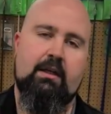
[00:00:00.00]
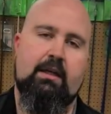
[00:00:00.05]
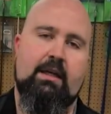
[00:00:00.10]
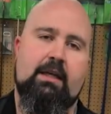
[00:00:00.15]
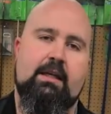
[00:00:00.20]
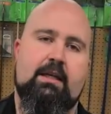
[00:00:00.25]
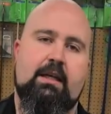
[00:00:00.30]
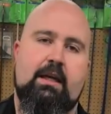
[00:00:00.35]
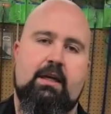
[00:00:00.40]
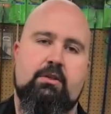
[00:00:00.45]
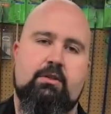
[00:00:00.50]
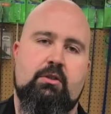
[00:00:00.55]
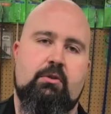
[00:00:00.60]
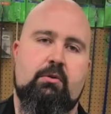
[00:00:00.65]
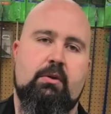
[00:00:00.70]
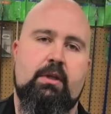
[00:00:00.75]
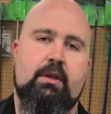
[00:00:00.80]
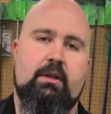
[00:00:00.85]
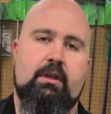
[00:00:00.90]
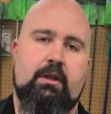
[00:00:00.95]
engage in
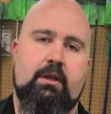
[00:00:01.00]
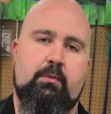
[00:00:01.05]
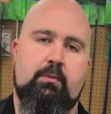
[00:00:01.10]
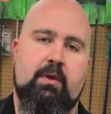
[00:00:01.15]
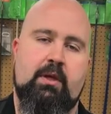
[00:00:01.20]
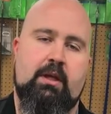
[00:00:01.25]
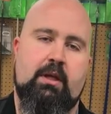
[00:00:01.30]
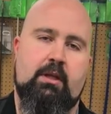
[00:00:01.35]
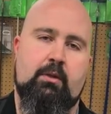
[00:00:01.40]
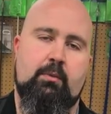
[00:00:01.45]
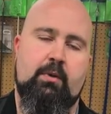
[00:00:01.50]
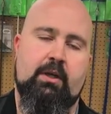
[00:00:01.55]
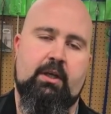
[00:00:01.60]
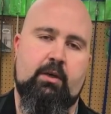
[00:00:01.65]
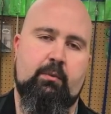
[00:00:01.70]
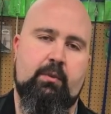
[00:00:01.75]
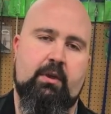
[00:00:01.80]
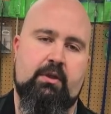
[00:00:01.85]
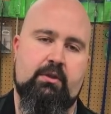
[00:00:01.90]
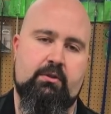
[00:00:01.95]
reeling and picking the
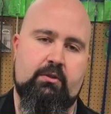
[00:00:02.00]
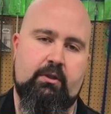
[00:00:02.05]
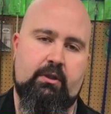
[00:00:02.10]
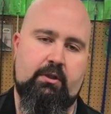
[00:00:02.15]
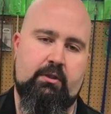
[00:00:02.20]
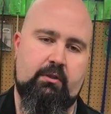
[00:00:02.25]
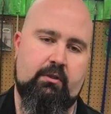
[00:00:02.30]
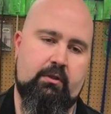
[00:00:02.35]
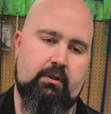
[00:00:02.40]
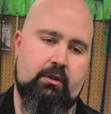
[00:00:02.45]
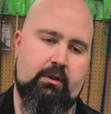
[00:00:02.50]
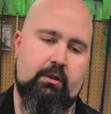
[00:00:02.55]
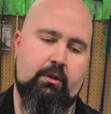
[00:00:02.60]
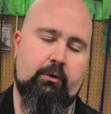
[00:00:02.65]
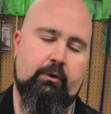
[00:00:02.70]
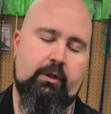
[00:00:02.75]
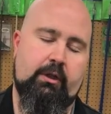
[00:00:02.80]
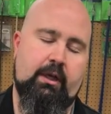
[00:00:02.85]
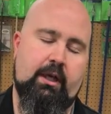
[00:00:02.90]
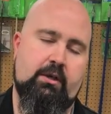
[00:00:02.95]
pickup pin so that you
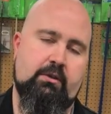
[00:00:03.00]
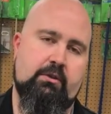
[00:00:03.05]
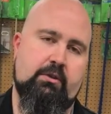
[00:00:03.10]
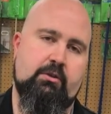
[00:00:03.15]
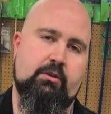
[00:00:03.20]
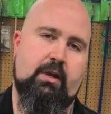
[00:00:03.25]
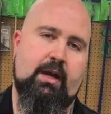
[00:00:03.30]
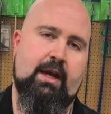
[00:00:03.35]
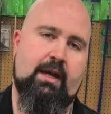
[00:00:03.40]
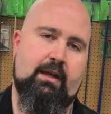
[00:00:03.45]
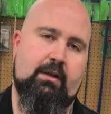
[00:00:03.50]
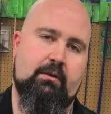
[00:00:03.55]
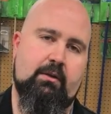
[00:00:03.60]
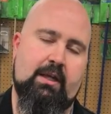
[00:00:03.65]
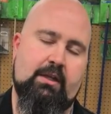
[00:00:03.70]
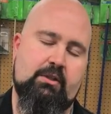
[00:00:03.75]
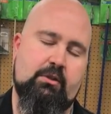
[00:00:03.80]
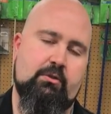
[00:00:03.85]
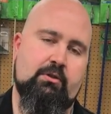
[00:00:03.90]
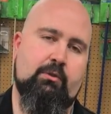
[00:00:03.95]
don't engage the drag, and
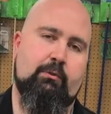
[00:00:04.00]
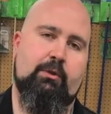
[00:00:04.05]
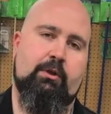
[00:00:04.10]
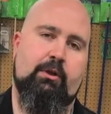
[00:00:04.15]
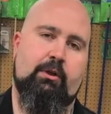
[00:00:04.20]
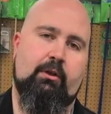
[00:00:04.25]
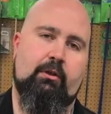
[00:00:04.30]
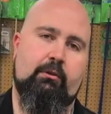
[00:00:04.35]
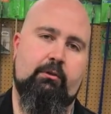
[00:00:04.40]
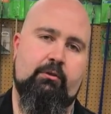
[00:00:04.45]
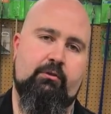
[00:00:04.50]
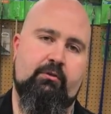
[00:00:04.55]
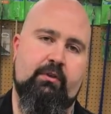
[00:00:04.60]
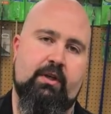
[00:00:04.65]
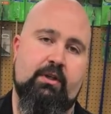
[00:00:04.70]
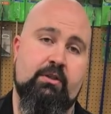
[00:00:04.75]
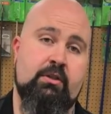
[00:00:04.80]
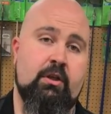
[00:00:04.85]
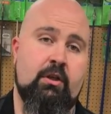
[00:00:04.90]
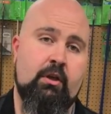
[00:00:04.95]
that's usually when you're gonna lose
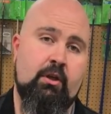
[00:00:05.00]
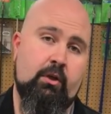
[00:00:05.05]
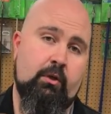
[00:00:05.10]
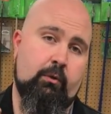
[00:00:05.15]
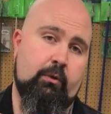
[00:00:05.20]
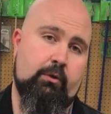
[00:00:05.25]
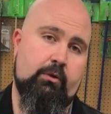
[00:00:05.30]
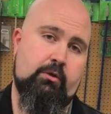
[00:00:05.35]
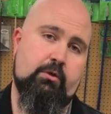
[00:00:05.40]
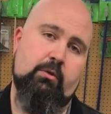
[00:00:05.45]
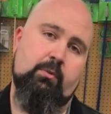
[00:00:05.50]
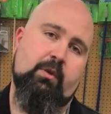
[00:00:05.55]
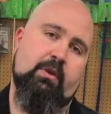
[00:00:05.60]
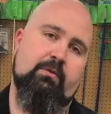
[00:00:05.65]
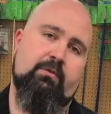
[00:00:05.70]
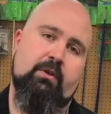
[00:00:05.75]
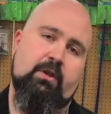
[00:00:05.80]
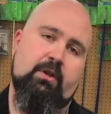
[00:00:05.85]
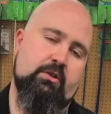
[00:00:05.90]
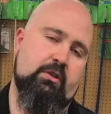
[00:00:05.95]
fish. When you shoot a
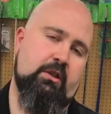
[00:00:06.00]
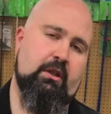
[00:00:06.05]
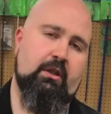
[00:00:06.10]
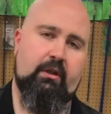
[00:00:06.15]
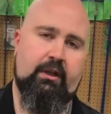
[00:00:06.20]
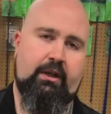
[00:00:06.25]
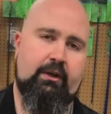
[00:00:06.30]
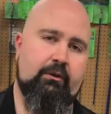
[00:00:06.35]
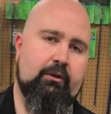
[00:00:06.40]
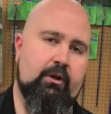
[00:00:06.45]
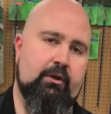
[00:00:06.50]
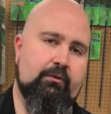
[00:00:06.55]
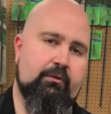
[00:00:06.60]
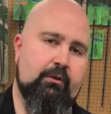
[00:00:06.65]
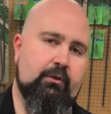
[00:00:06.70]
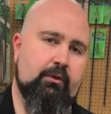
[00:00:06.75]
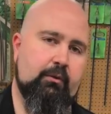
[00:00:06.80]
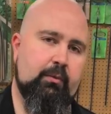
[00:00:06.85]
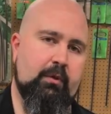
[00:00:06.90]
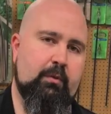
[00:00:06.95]
big you need to let it run for
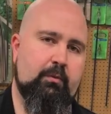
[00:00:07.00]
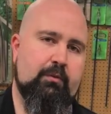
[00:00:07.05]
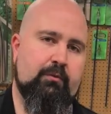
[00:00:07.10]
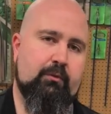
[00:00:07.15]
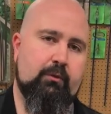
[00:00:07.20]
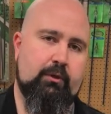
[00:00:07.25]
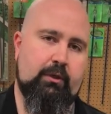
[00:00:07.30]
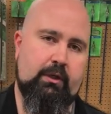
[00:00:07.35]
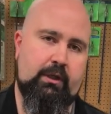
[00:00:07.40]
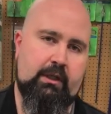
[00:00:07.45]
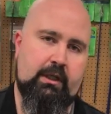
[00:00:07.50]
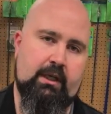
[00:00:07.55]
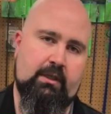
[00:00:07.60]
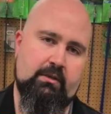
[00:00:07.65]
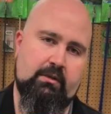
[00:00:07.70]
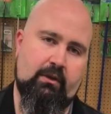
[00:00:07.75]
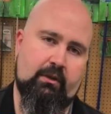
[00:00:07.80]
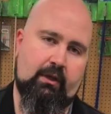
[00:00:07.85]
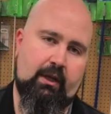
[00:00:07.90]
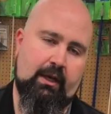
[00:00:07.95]
a little bit before you
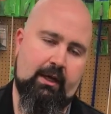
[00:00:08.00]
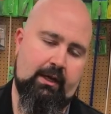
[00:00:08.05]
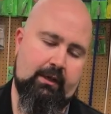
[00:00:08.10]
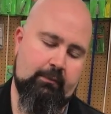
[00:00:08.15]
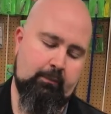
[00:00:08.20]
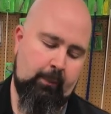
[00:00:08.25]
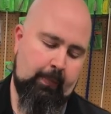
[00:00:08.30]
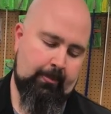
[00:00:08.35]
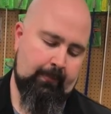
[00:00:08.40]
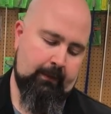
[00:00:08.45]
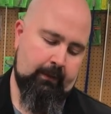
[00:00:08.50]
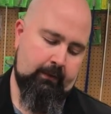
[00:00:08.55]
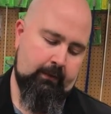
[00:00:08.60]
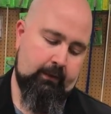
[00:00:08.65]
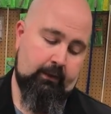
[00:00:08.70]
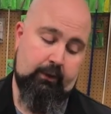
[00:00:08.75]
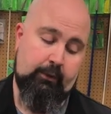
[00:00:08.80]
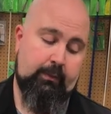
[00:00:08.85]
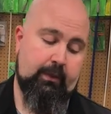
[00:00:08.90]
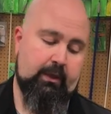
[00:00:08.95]
engage the line
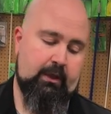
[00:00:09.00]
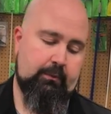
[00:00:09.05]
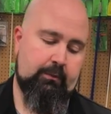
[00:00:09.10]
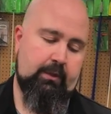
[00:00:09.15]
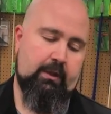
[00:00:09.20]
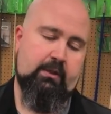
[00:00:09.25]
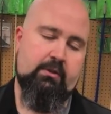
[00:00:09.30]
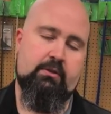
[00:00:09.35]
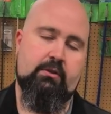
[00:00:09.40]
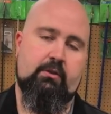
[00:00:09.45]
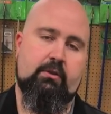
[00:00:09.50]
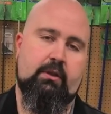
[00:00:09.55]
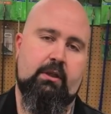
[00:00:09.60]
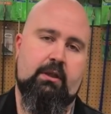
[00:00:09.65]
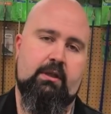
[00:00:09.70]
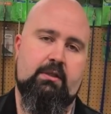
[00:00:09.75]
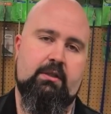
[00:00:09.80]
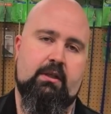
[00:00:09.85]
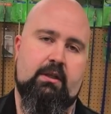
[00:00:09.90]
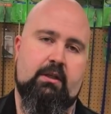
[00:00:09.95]
or the pickup pin so that
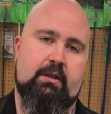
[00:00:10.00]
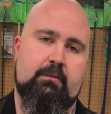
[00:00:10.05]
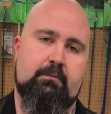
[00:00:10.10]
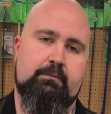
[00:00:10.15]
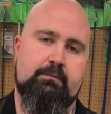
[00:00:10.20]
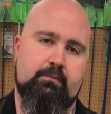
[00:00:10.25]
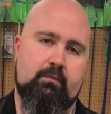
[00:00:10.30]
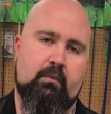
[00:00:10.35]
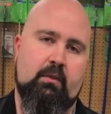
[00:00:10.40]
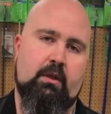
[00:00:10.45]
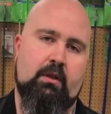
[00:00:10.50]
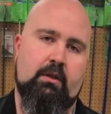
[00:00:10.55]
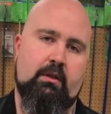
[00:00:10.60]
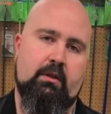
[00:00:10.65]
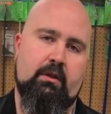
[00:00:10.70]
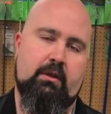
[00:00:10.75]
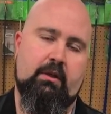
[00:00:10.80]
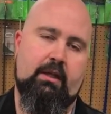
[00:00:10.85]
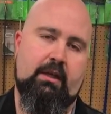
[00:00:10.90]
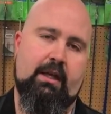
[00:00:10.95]

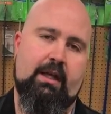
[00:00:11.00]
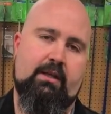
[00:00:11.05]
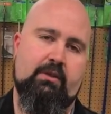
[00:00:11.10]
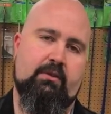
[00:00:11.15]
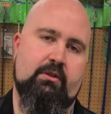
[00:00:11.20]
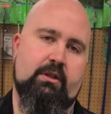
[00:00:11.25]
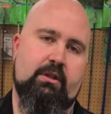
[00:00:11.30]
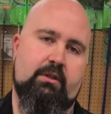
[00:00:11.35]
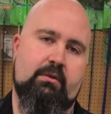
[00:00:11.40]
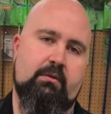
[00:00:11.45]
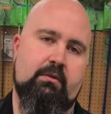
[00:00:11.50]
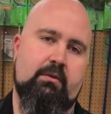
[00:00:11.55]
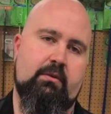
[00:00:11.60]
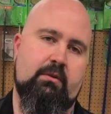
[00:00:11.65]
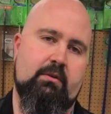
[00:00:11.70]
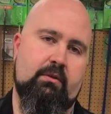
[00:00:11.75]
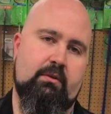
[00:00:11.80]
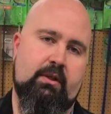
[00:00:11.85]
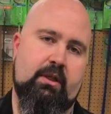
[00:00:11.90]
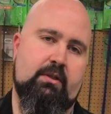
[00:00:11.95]
it actually
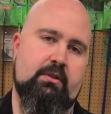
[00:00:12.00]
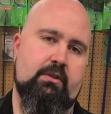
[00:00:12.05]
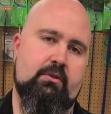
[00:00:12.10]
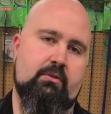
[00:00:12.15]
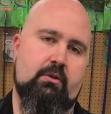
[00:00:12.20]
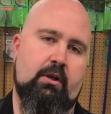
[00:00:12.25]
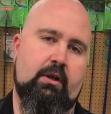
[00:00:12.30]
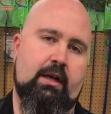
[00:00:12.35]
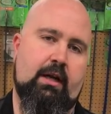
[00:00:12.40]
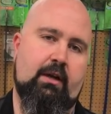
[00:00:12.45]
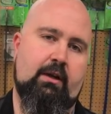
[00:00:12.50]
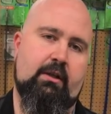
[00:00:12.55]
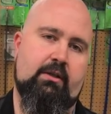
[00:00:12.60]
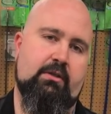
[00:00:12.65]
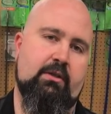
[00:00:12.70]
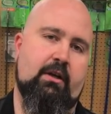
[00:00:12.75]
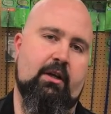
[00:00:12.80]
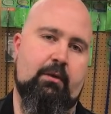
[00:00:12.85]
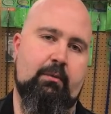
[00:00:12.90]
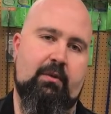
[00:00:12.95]
gets its run out and
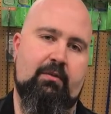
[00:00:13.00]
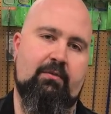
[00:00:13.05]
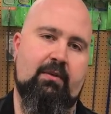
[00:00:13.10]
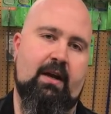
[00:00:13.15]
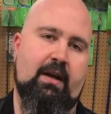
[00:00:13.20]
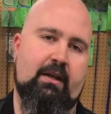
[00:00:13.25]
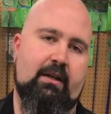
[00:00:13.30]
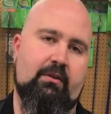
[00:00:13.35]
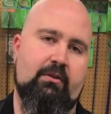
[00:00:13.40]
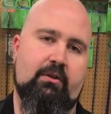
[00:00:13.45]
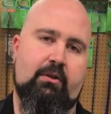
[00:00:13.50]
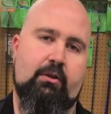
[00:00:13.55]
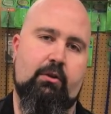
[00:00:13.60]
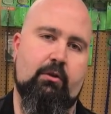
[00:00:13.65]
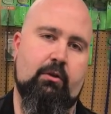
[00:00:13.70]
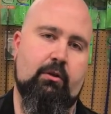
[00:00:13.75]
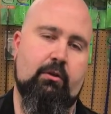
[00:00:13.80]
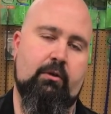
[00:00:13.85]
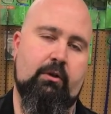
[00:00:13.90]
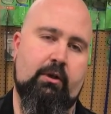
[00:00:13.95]
it's not gonna be fighting until
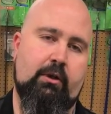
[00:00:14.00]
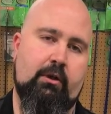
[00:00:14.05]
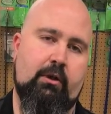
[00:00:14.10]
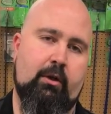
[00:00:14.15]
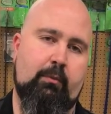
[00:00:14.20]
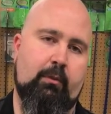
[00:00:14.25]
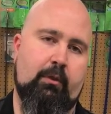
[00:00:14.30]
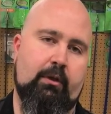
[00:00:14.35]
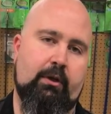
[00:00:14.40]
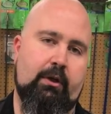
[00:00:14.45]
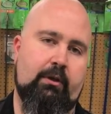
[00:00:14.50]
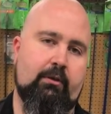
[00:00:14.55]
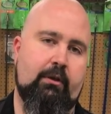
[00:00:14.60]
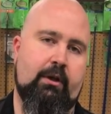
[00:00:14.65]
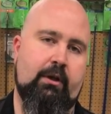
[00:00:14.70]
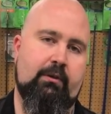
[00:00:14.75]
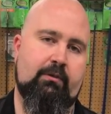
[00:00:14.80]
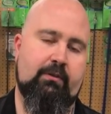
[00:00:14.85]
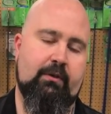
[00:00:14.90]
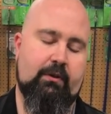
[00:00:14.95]
you're up on it and
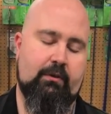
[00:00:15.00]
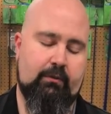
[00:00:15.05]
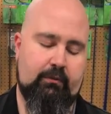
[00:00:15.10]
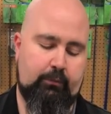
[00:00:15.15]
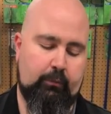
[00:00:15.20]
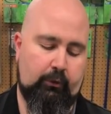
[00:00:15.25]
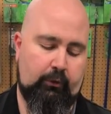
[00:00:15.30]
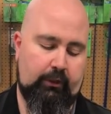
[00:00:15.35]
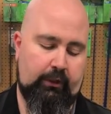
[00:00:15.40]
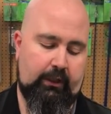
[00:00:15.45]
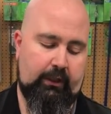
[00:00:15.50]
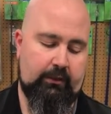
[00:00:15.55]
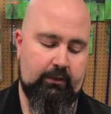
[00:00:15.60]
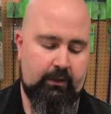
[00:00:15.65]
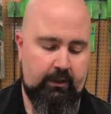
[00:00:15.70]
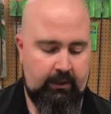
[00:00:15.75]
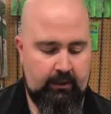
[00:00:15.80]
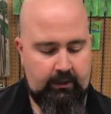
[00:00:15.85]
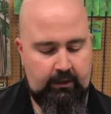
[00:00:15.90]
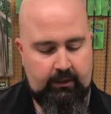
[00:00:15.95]
ready to pull it in.
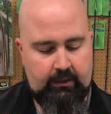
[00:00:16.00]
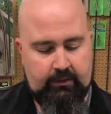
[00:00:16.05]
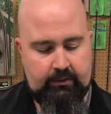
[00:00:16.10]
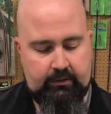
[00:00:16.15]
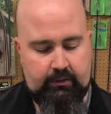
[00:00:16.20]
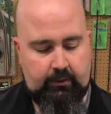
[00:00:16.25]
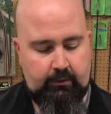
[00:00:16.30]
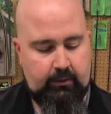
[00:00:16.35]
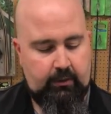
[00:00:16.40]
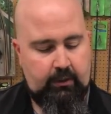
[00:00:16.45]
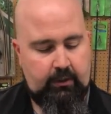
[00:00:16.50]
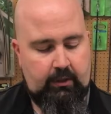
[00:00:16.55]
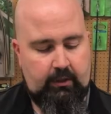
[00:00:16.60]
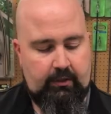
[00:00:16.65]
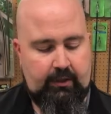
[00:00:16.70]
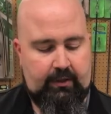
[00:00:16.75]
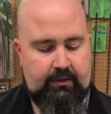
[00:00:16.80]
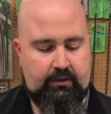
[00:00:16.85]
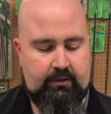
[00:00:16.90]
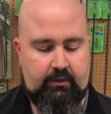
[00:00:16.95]
So
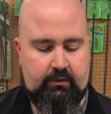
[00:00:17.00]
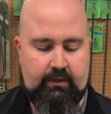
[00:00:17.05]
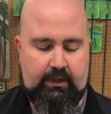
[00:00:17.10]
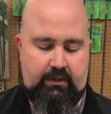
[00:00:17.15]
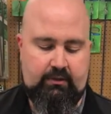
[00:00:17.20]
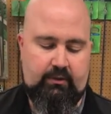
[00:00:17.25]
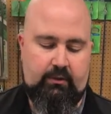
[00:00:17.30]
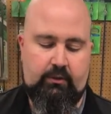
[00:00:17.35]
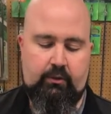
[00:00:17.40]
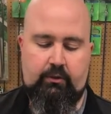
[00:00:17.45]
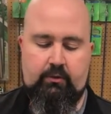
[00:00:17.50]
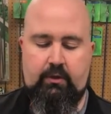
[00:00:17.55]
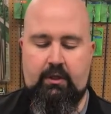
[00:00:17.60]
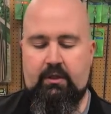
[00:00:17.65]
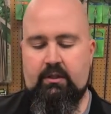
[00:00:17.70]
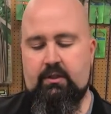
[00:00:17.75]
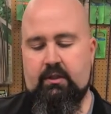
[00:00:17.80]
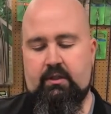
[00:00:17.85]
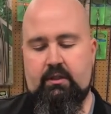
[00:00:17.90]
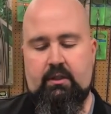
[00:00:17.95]
that's the new
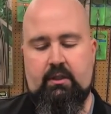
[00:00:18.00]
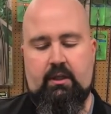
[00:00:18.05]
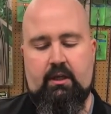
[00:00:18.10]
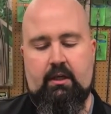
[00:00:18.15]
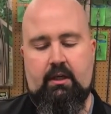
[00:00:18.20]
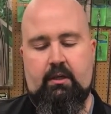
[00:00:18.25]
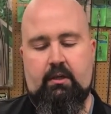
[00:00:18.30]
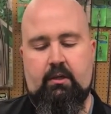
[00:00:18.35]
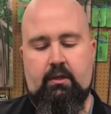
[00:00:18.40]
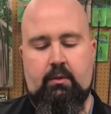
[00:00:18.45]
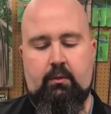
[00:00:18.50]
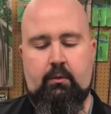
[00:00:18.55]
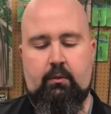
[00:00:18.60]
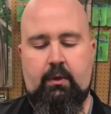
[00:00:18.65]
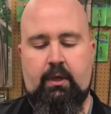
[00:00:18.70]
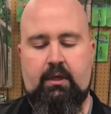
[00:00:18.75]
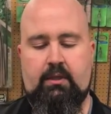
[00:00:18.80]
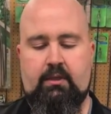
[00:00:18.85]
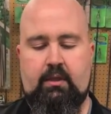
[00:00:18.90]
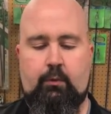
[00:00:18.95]
1069
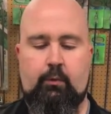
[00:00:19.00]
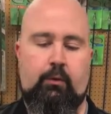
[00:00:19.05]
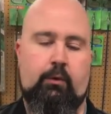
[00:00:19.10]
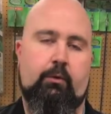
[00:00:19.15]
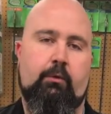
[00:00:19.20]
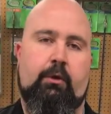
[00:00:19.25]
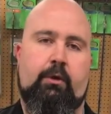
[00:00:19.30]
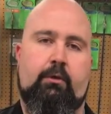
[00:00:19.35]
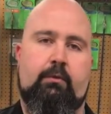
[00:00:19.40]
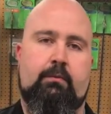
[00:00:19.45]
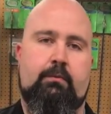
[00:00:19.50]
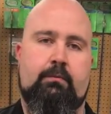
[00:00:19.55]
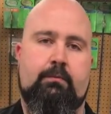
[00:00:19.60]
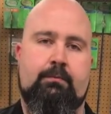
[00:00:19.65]
XD Pro Reel.